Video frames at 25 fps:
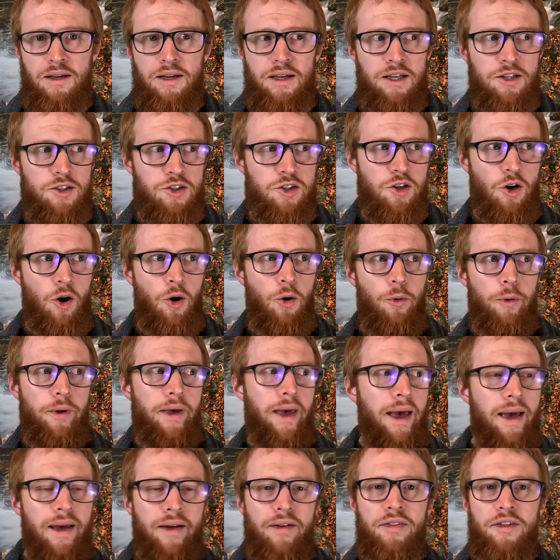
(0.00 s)
It's
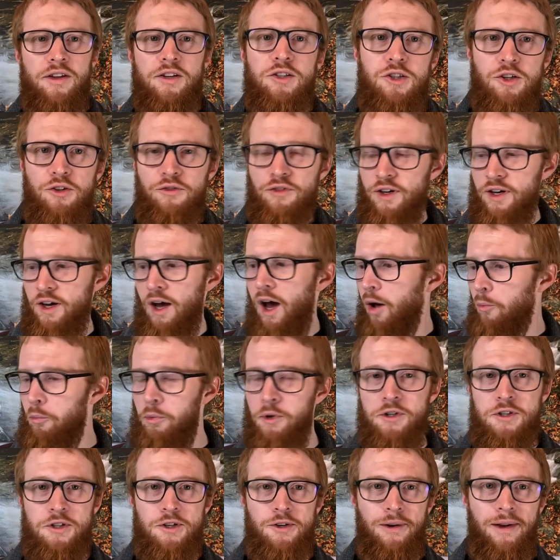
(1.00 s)
okay that you've
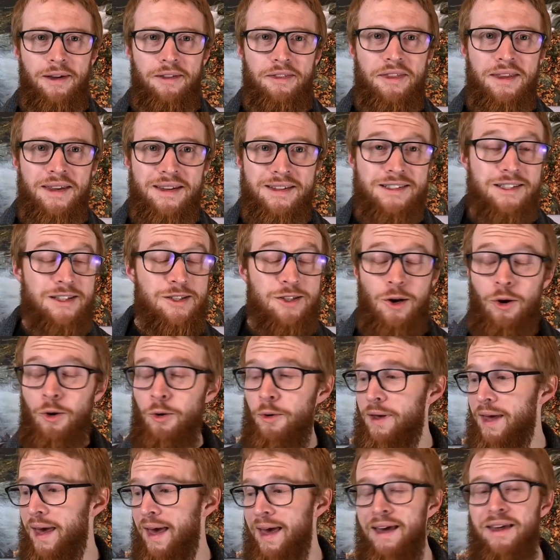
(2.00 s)
accomplished great things. It's
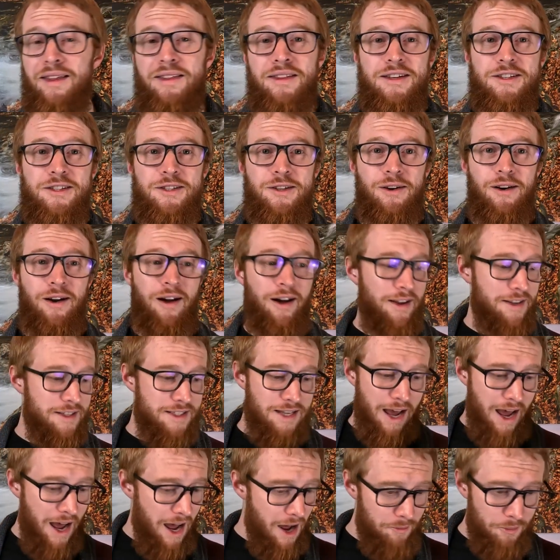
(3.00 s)
okay that you're on
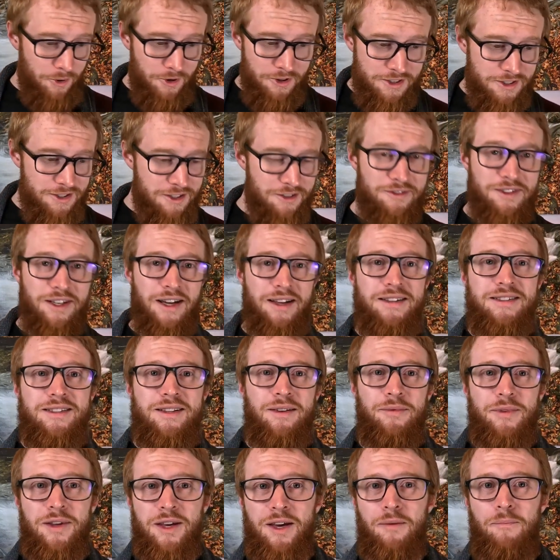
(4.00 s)
top or that you've done
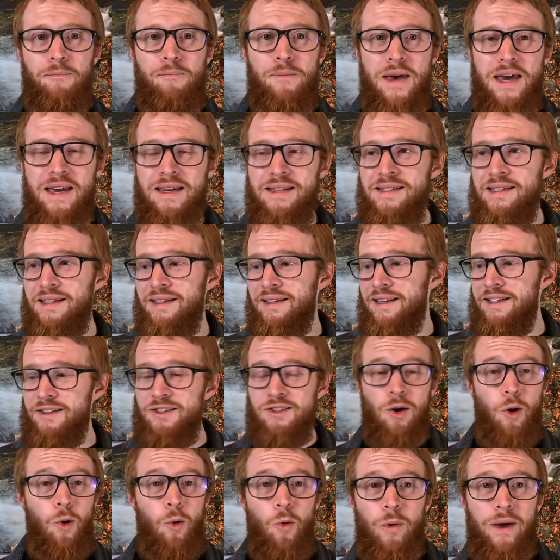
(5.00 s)
something amazing. That's
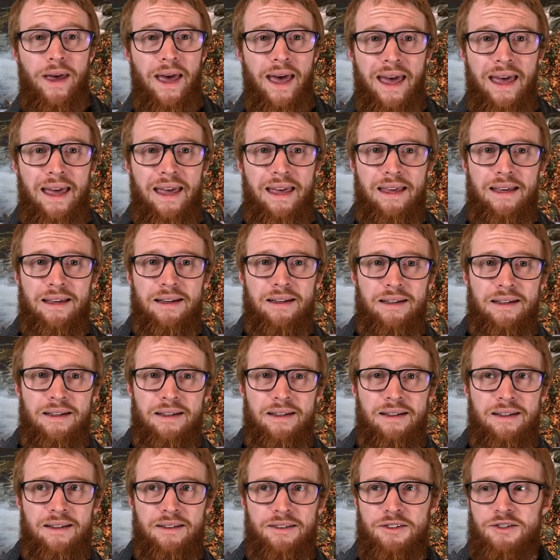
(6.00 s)
okay.
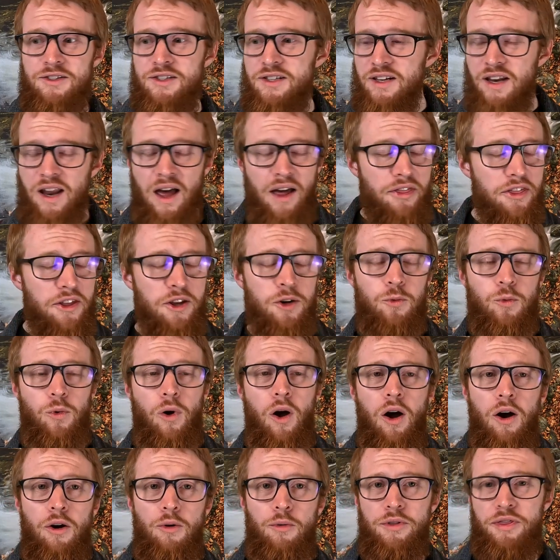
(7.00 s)
There's nothing
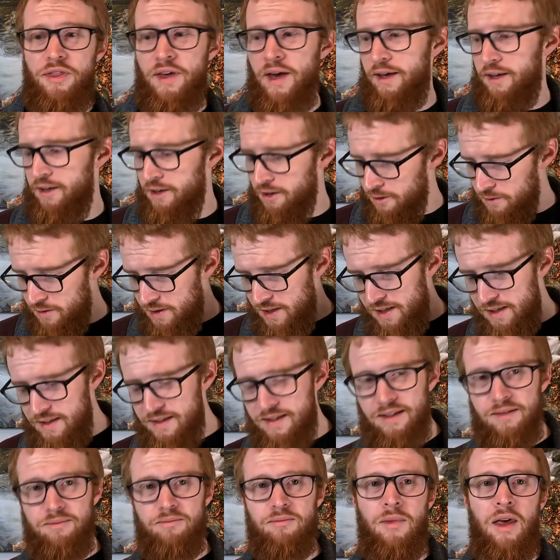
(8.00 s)
wrong with that. You don't need
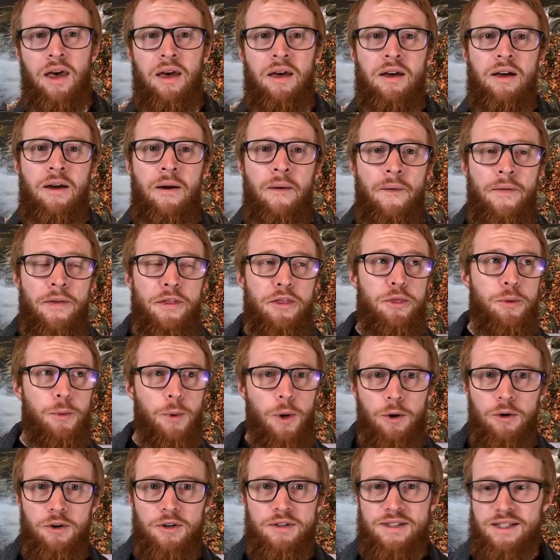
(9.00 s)
to
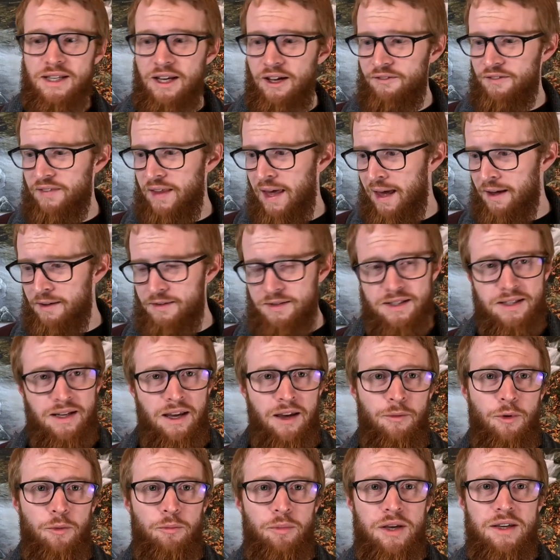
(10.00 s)
throw yourself down, say,
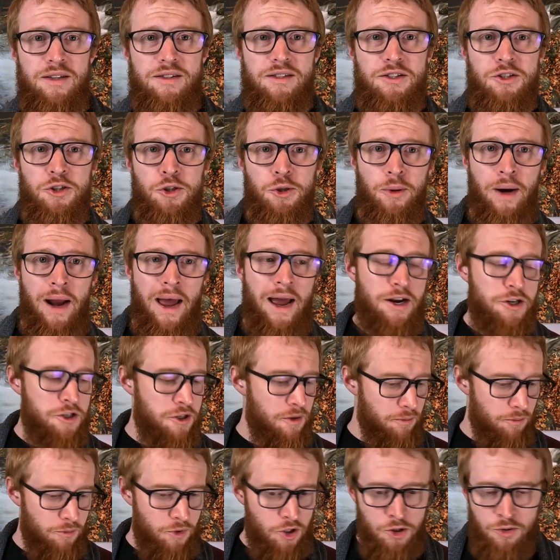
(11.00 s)
I'm a piece of trash,
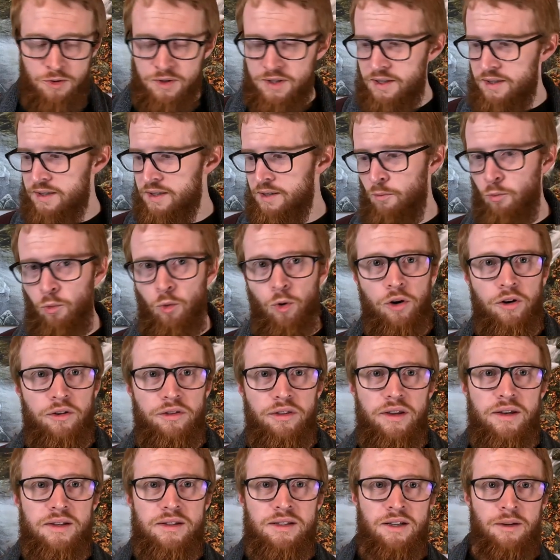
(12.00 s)
I'm useless, I'm
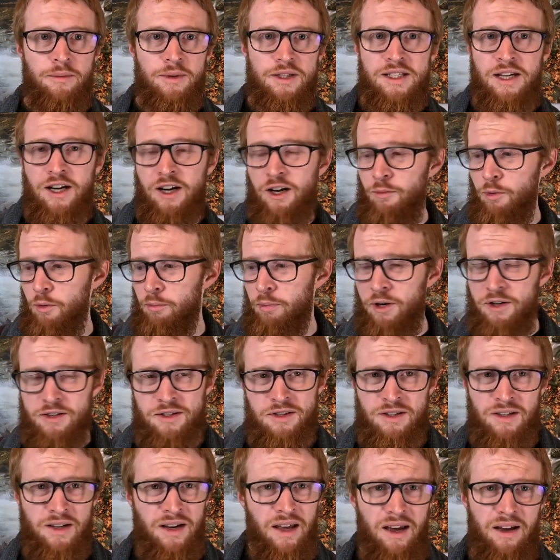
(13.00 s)
worthless, and I'm a terrible
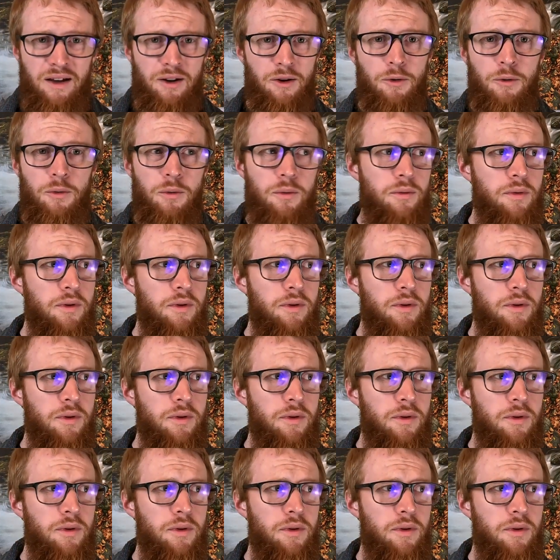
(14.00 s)
person. No.